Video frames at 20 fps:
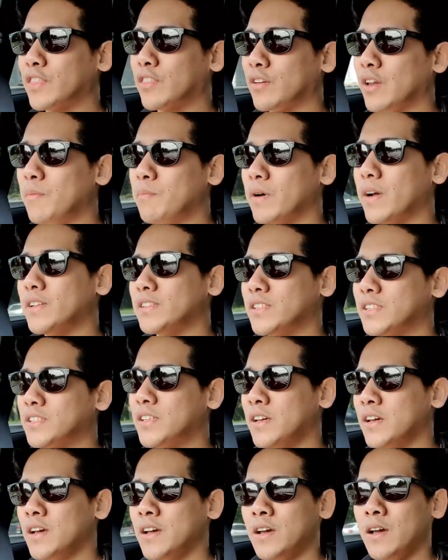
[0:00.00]
3 months
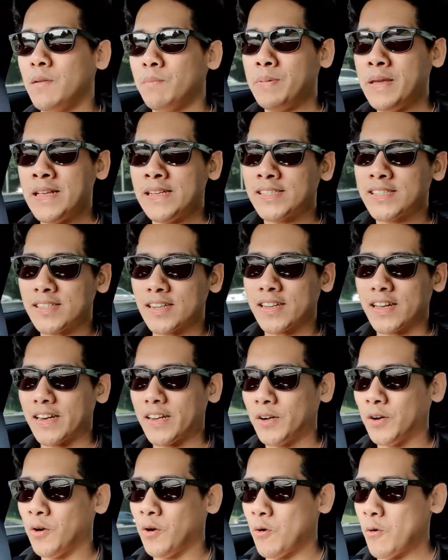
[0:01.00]
being stuck at
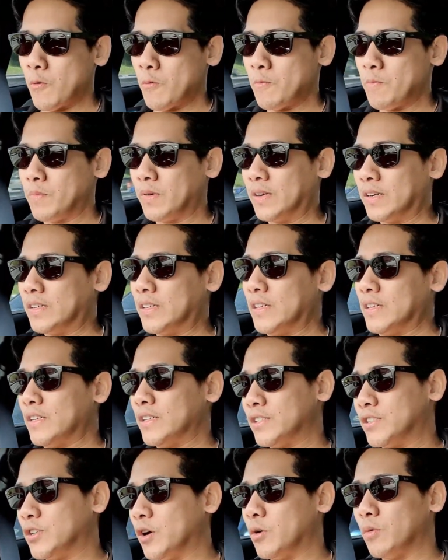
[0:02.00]
home.
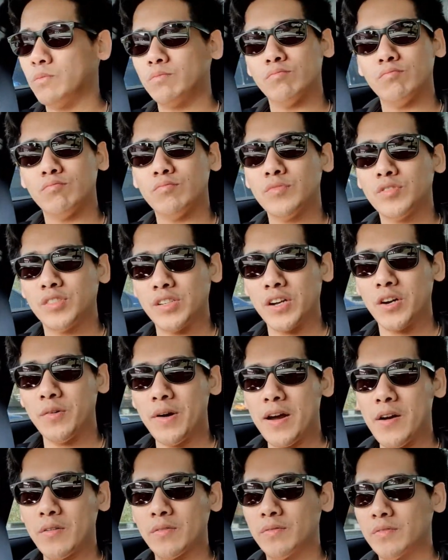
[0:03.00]
So, stick
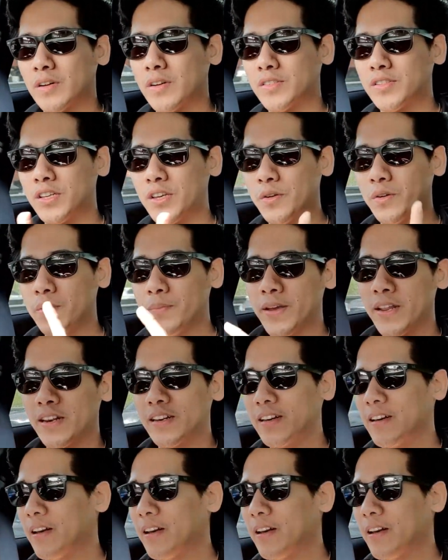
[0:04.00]
around. See you in a bit.